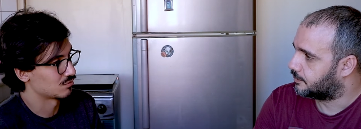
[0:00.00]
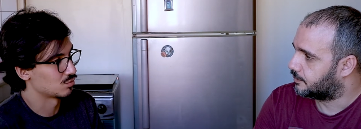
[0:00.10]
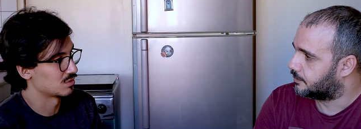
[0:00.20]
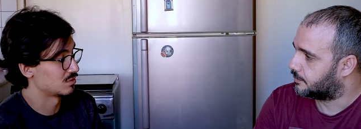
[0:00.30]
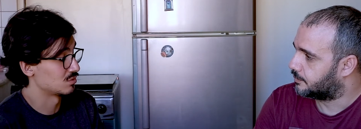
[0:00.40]

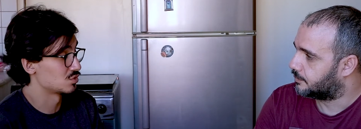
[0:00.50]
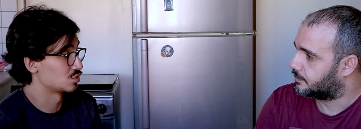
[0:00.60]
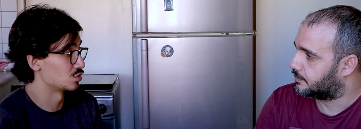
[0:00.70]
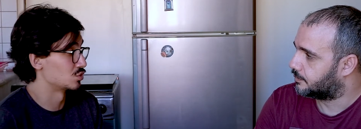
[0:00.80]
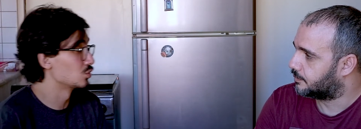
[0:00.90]
Speaker 1: we
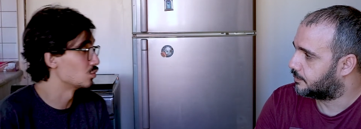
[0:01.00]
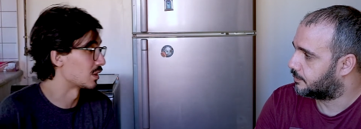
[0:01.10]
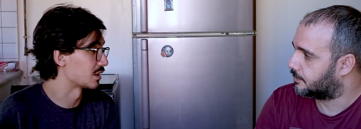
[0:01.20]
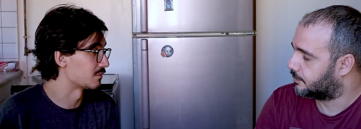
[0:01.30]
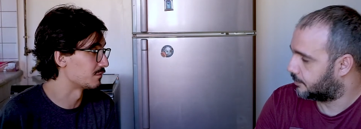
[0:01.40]
used to do
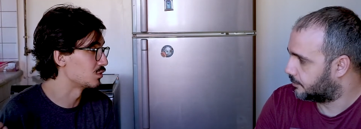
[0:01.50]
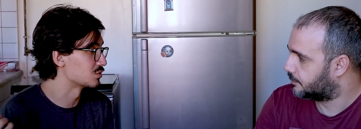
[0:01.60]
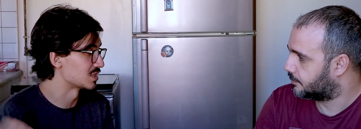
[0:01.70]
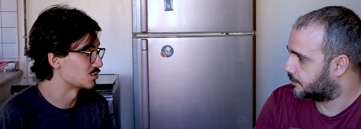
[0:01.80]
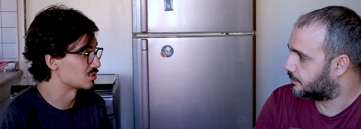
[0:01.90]
like a few
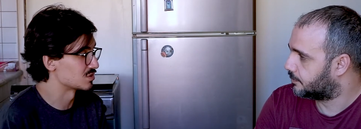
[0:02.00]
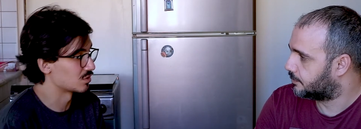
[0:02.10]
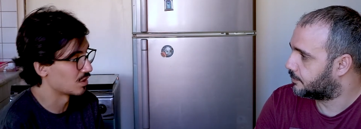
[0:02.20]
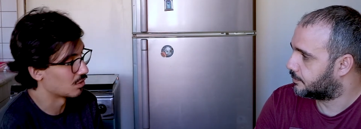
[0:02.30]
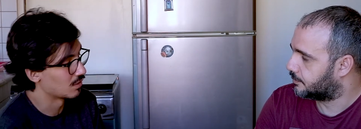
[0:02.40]
centuries
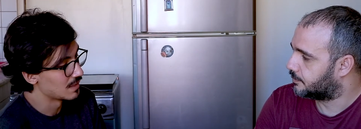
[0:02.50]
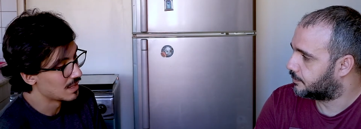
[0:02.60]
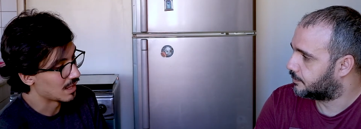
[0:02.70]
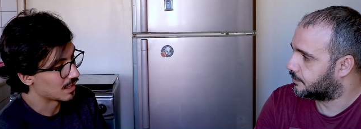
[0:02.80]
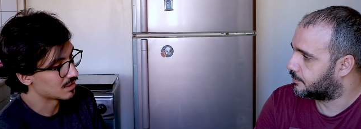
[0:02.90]
ago,
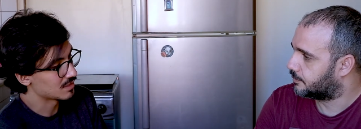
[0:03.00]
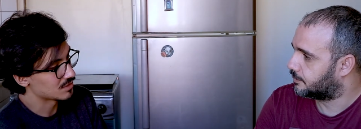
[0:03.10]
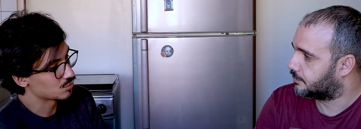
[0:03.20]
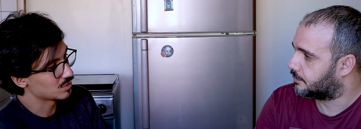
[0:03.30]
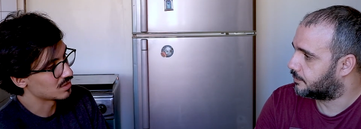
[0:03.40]
and
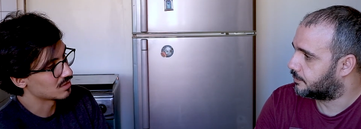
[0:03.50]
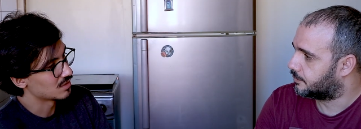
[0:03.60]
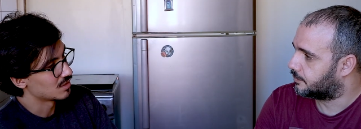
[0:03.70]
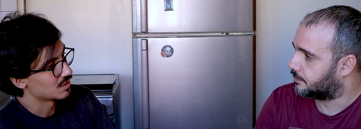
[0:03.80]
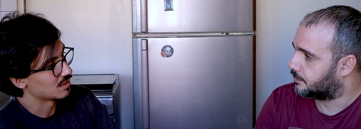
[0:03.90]
that we
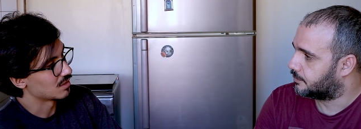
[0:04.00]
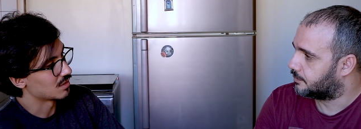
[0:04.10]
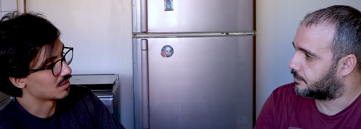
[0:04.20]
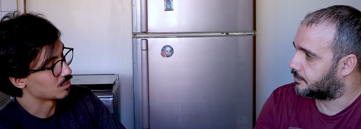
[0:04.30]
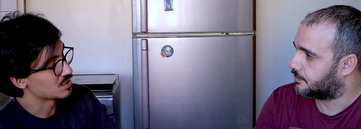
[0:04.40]

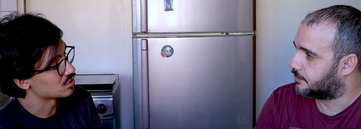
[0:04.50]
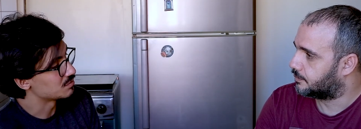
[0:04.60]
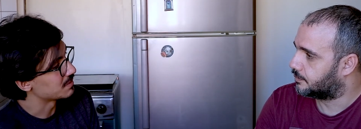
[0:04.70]
uh, we should